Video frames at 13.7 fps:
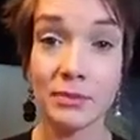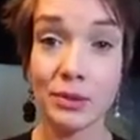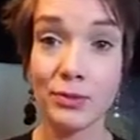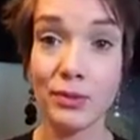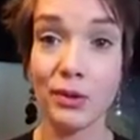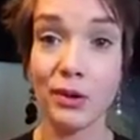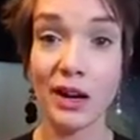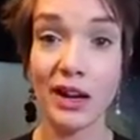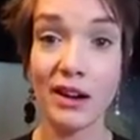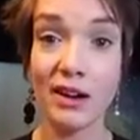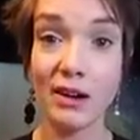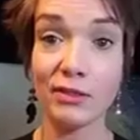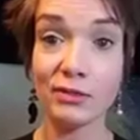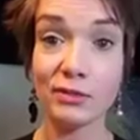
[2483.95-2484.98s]
before I get
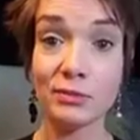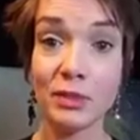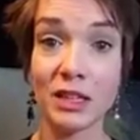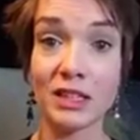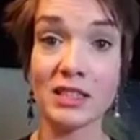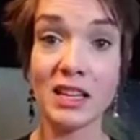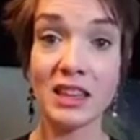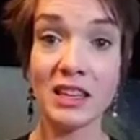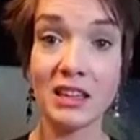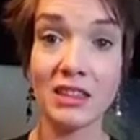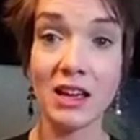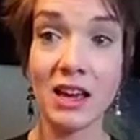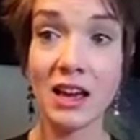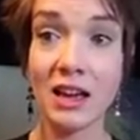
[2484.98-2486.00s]
off? Because I
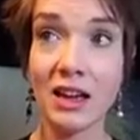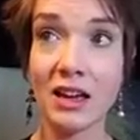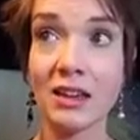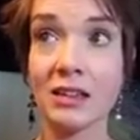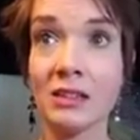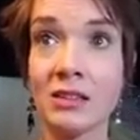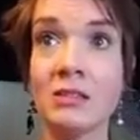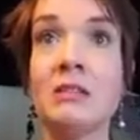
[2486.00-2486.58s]
think that